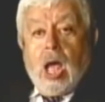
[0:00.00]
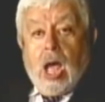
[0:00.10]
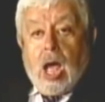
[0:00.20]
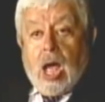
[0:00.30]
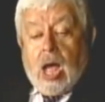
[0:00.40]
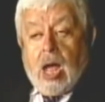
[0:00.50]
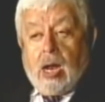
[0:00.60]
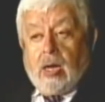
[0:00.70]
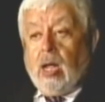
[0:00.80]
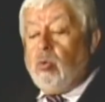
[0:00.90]

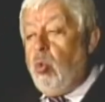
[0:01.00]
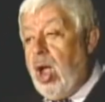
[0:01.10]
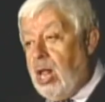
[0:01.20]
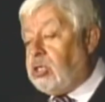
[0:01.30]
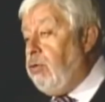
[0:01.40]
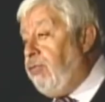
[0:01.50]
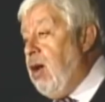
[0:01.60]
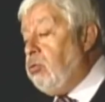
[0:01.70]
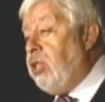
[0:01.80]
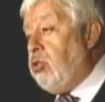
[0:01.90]
And we also
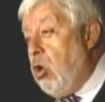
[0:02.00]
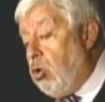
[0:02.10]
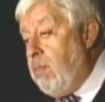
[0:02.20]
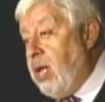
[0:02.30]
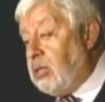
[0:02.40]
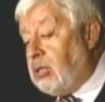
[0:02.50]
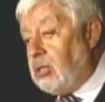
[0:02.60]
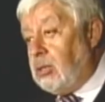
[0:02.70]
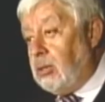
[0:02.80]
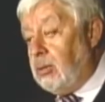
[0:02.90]
found the
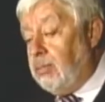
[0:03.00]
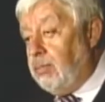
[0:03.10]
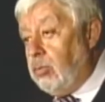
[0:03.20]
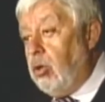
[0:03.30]
documents, the